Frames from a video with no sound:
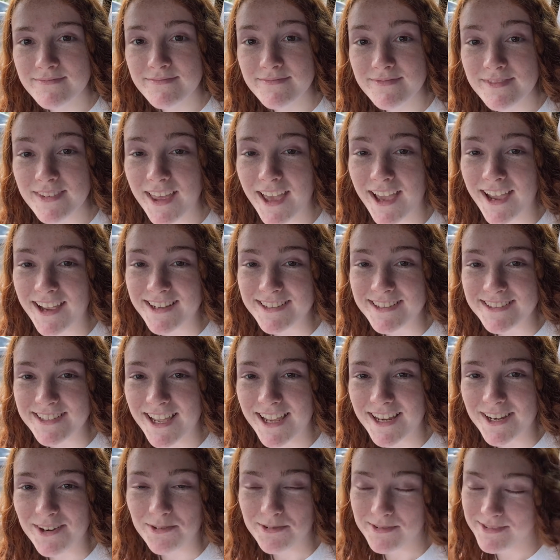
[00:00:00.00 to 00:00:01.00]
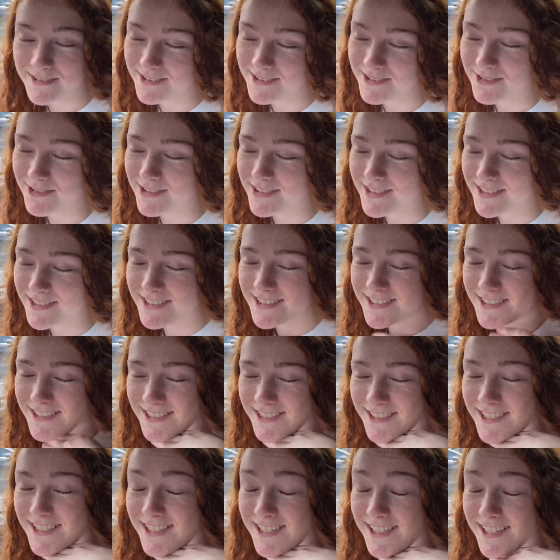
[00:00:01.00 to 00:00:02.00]
Yeah, because I don't snore.
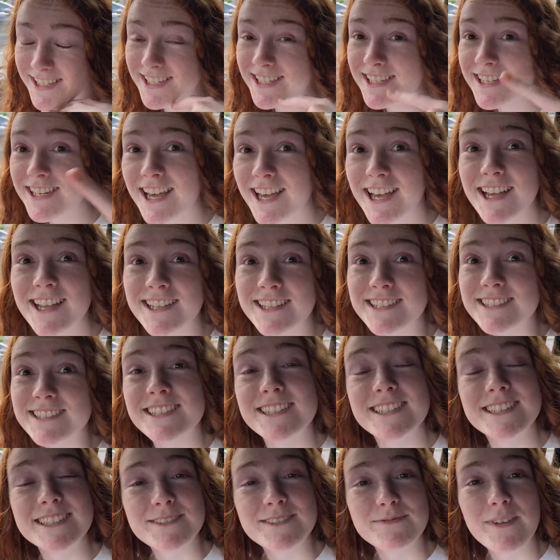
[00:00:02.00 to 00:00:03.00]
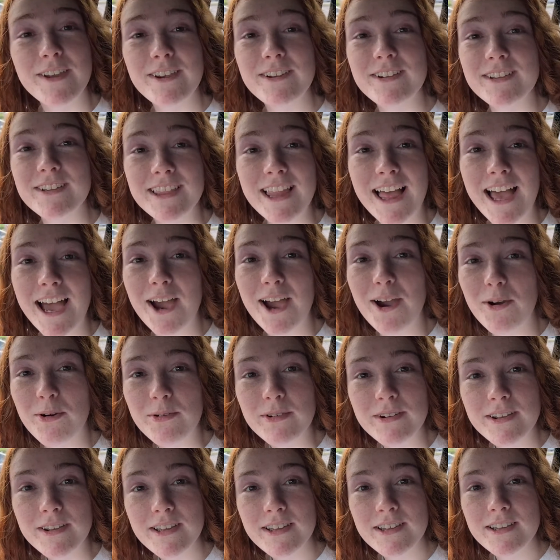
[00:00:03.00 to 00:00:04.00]
Not like he does. He's very loud.
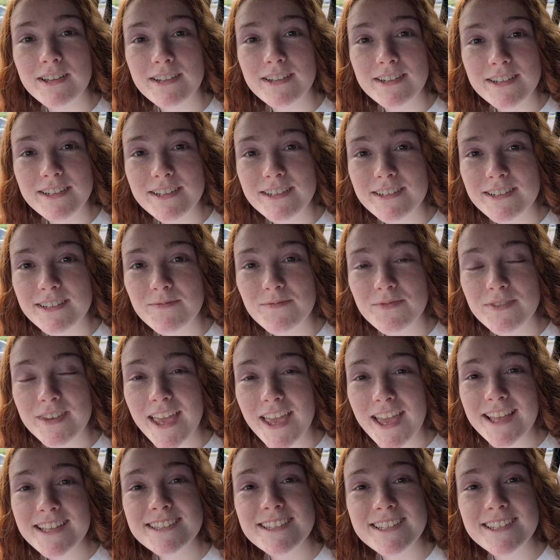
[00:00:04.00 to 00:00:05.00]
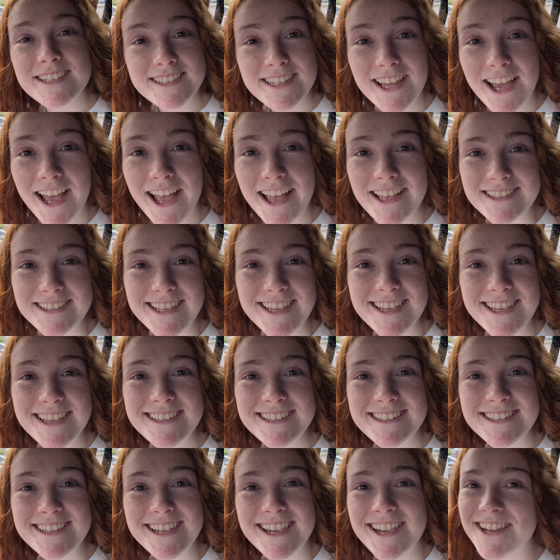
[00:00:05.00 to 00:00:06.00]
I do not. Yes, he does. he
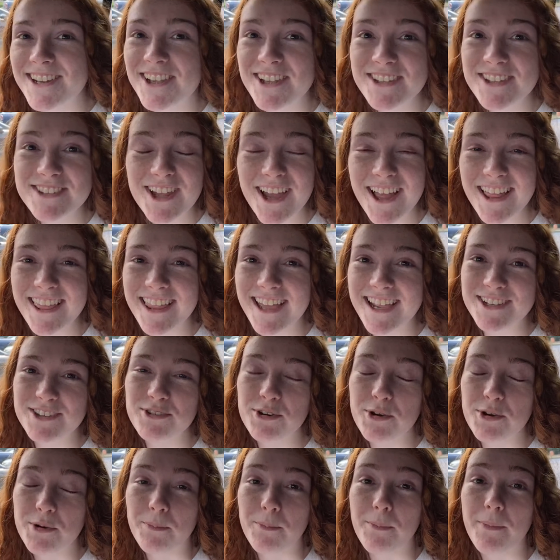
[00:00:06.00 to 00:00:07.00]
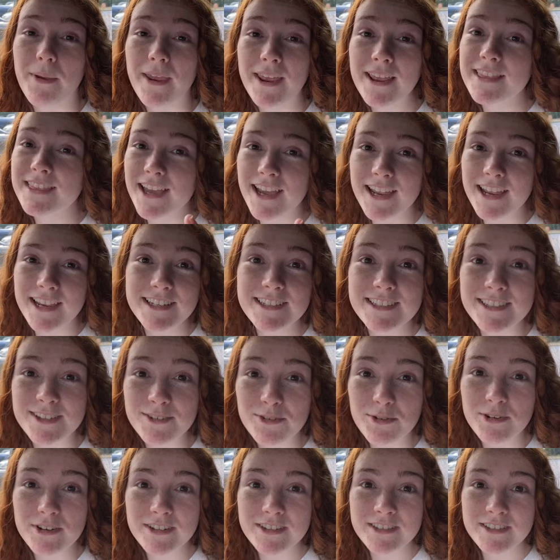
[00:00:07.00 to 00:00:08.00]
he does not like to admit that he
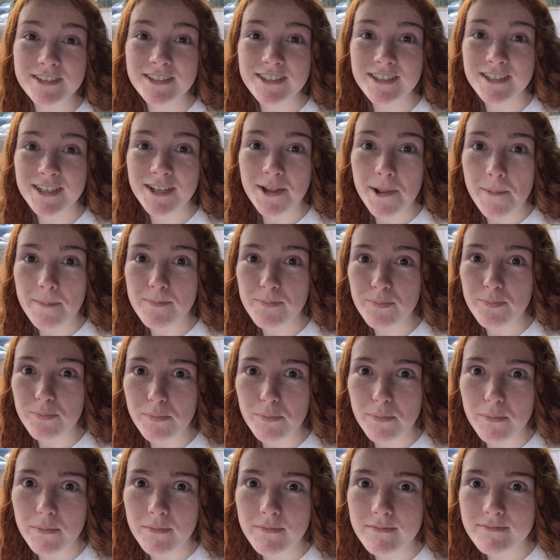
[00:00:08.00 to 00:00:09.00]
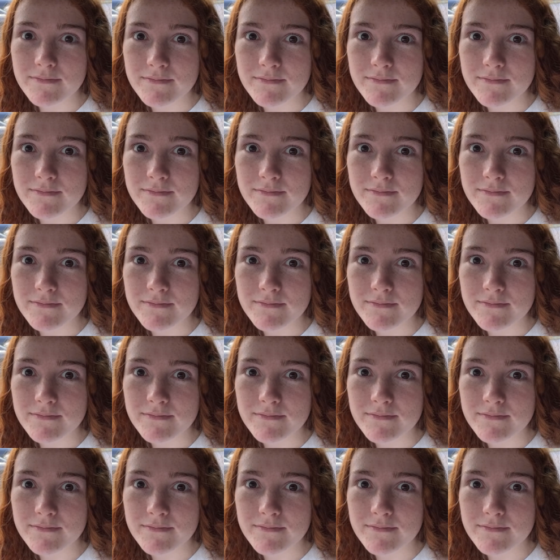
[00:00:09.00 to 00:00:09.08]
snores. I snore.